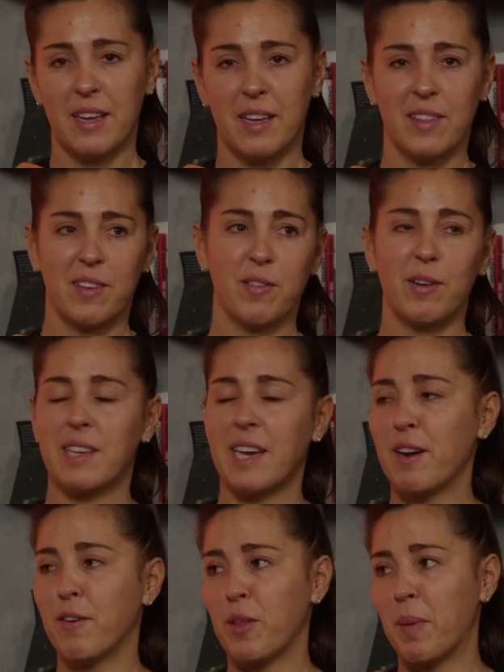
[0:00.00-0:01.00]
To
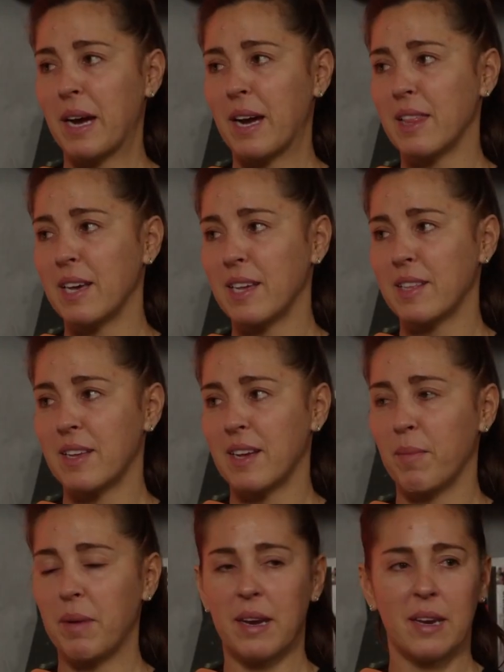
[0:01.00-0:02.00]
rotate off the back of this,
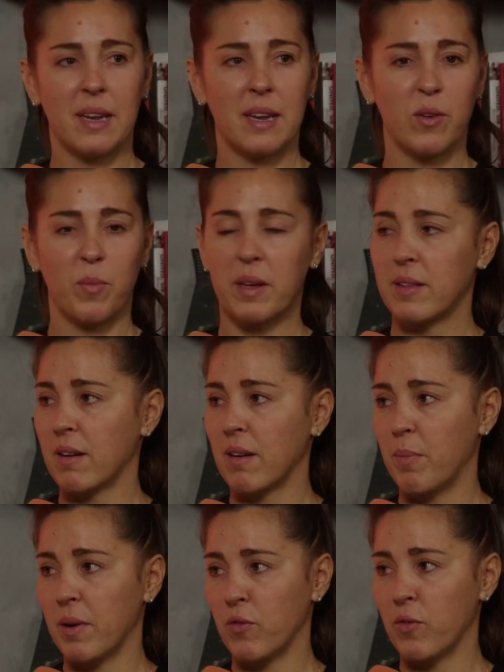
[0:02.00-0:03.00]
it'll be a sucker
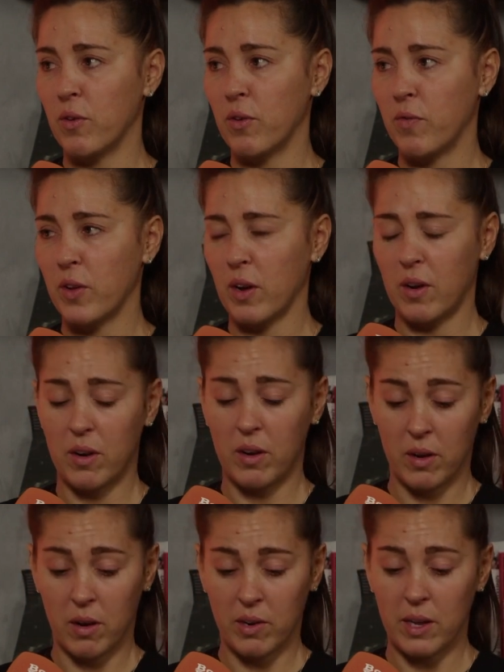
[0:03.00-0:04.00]
punch for
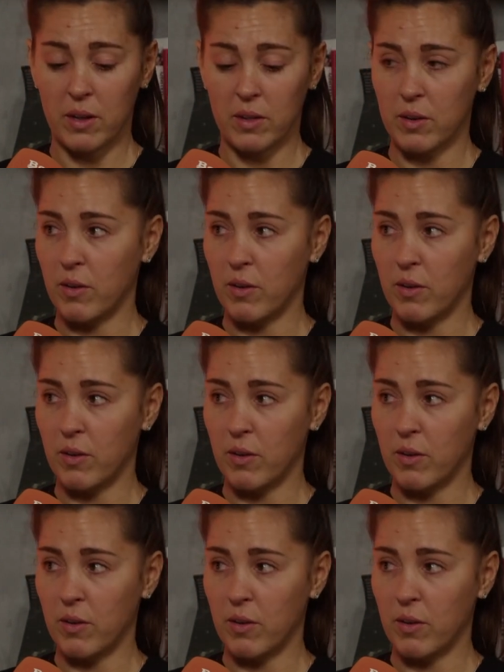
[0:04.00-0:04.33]
Khiara Keating. So